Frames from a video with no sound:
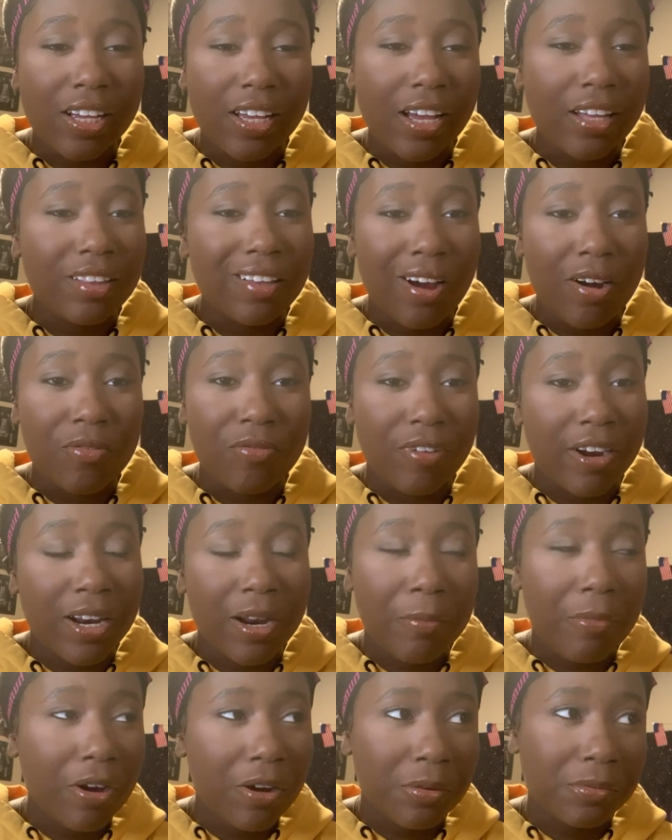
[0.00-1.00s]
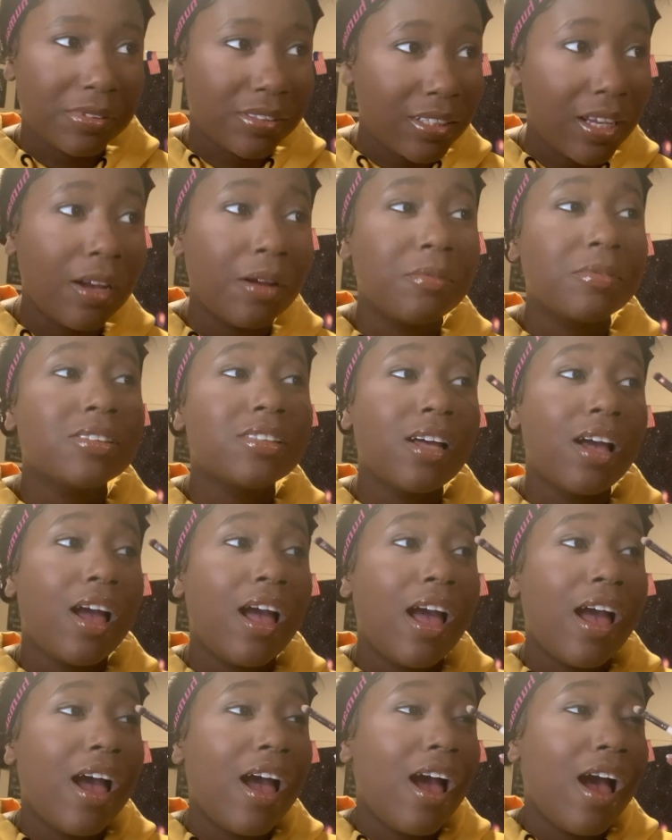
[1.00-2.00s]
after i ran about them stops
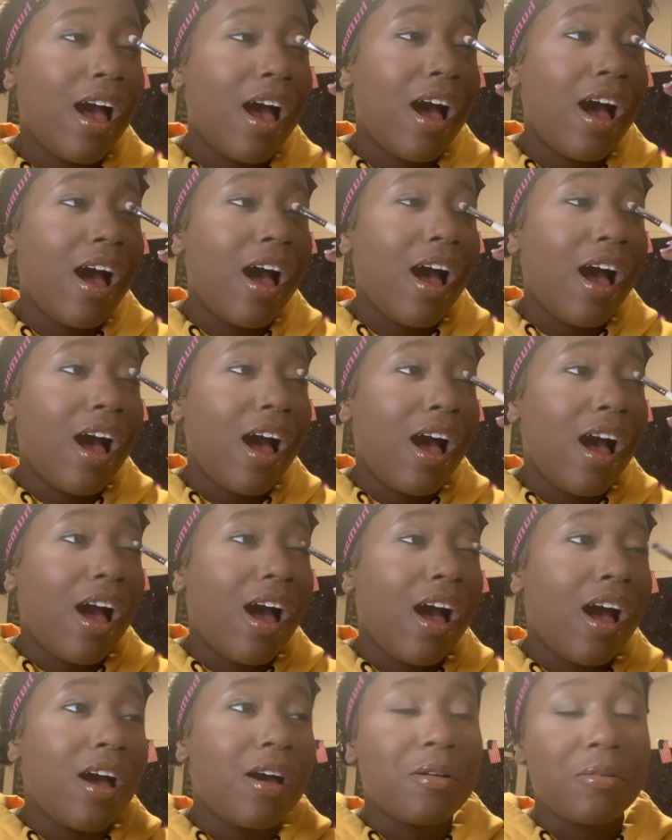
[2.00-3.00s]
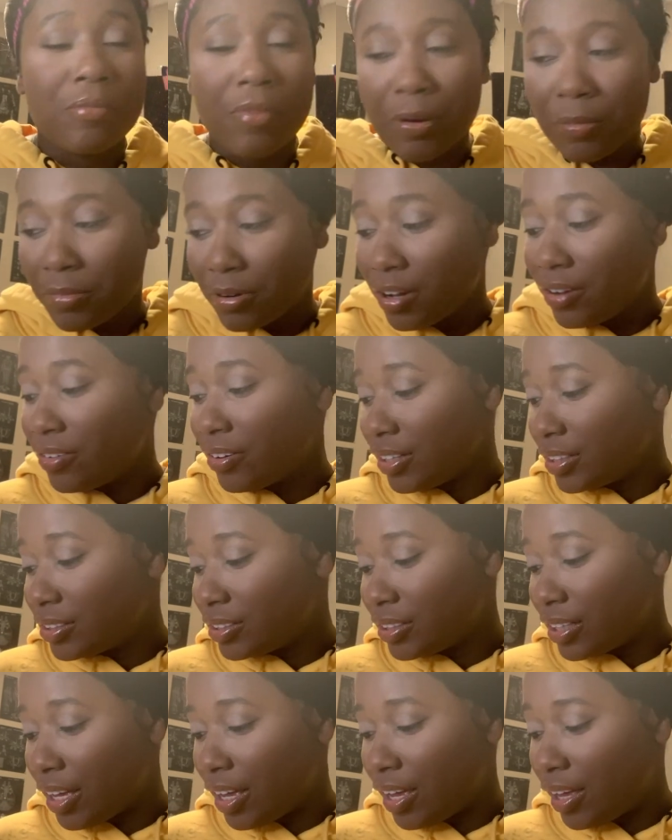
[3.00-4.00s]
my boyfriend
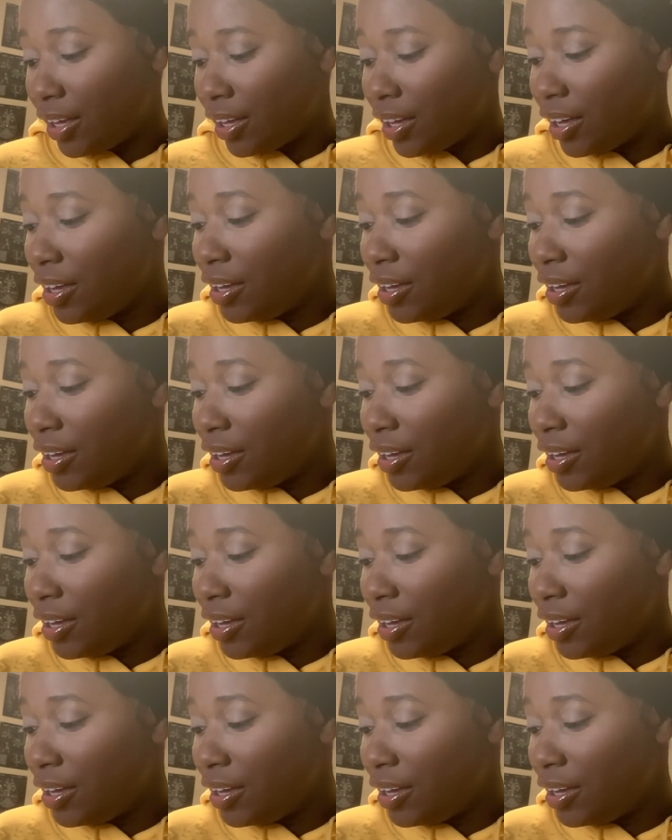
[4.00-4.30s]
said